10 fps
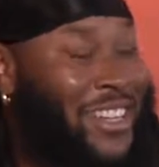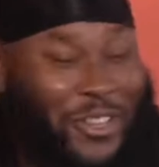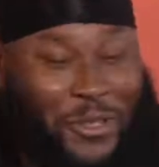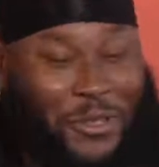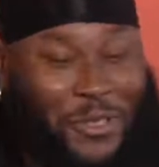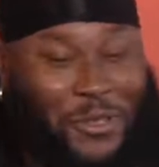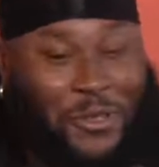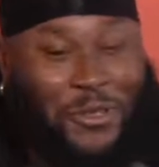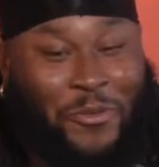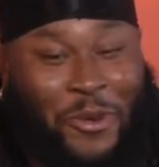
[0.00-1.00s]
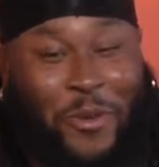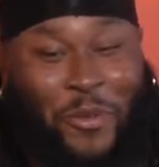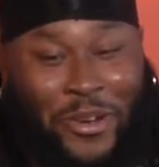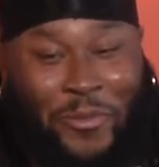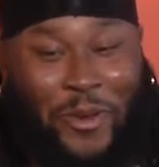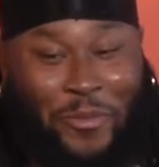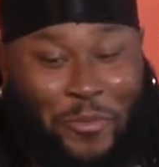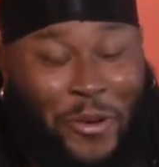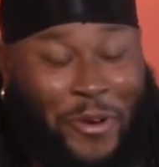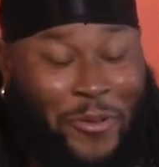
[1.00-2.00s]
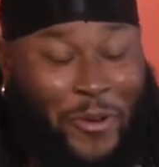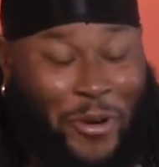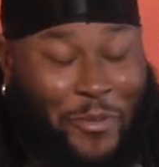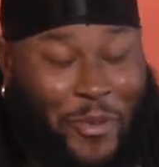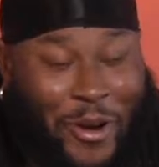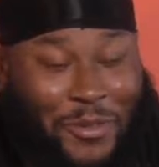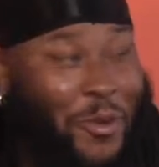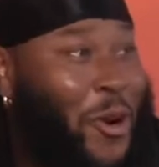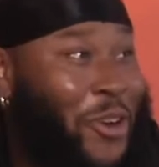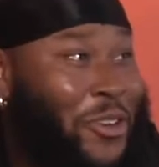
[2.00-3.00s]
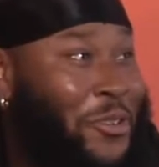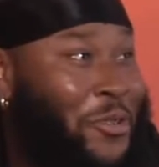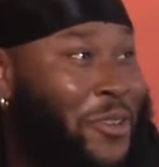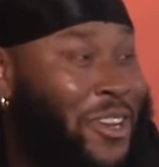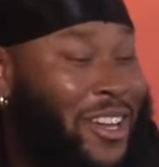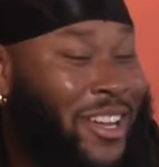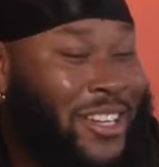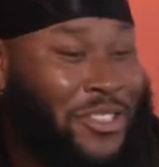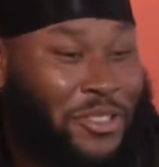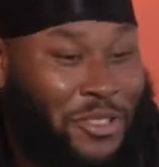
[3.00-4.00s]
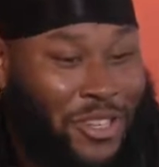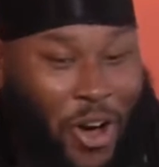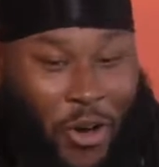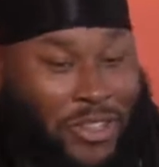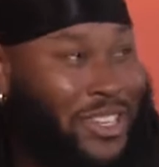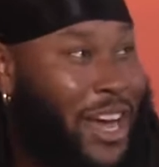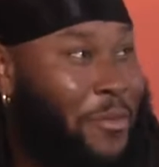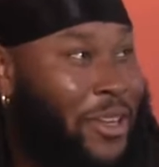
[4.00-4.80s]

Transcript: Like those two, Will Putnam in Walker Parks will argue all the time.